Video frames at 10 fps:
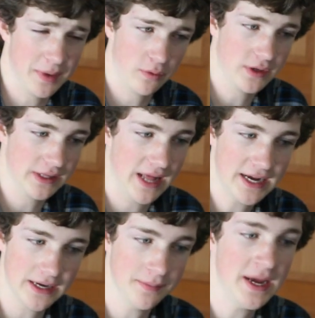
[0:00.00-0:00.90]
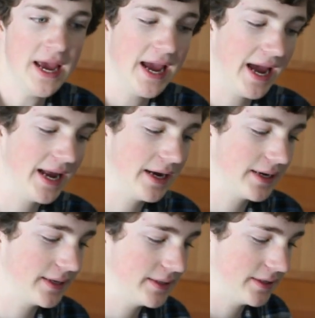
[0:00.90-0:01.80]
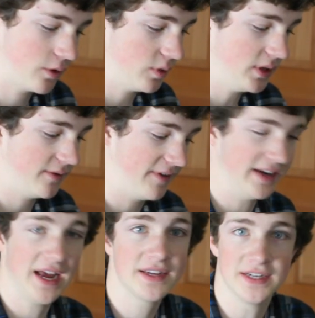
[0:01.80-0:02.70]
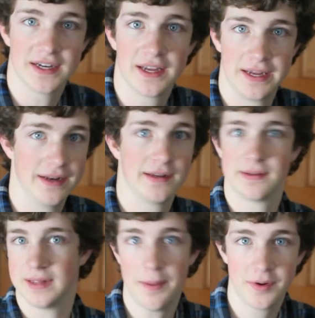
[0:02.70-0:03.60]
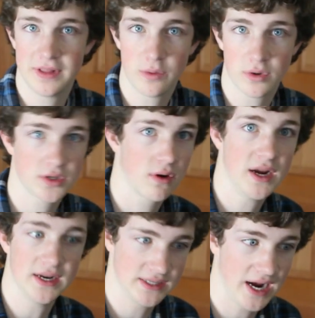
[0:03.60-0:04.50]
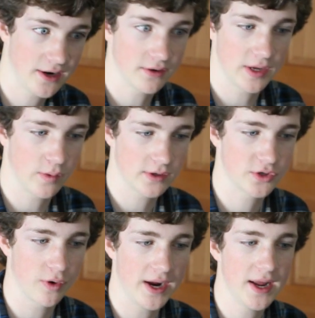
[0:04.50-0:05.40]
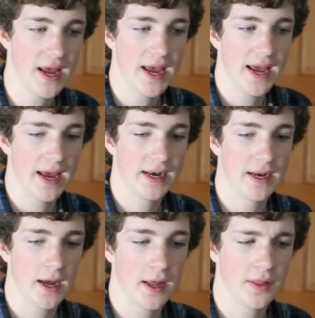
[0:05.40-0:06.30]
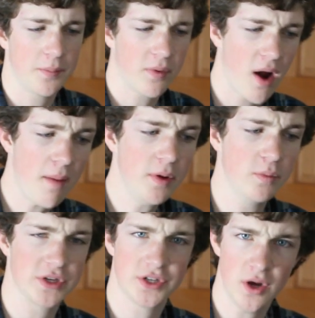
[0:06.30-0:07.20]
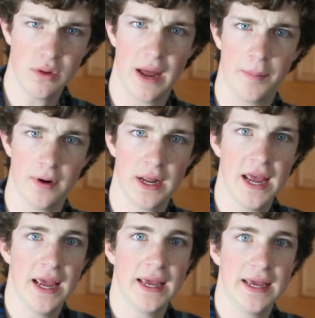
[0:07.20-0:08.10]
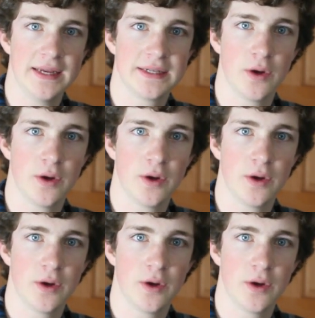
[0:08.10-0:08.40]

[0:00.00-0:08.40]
I really like them, and they're really fantastic. In Leopard, they worked great. In Tiger, they worked great. And uh, the problem with Snow Leopard is